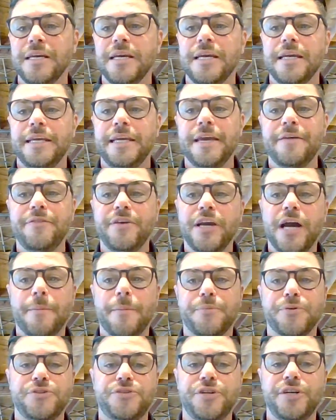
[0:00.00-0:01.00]
giving
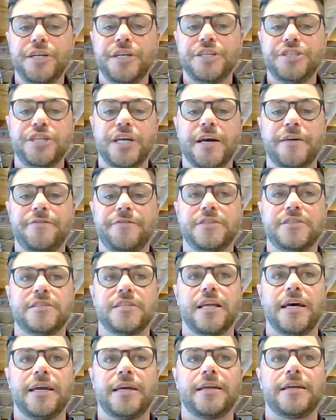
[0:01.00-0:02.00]
opportunity, Jeff, is
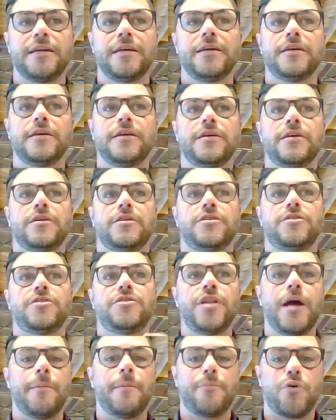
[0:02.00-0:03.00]
like
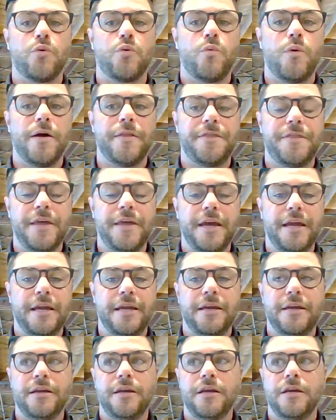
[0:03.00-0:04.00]
number one
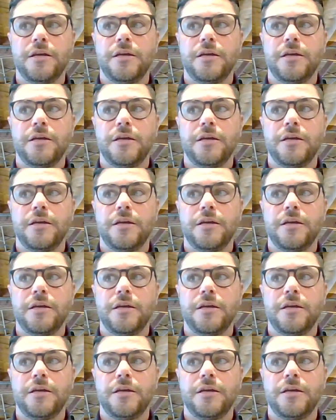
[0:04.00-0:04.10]
thing,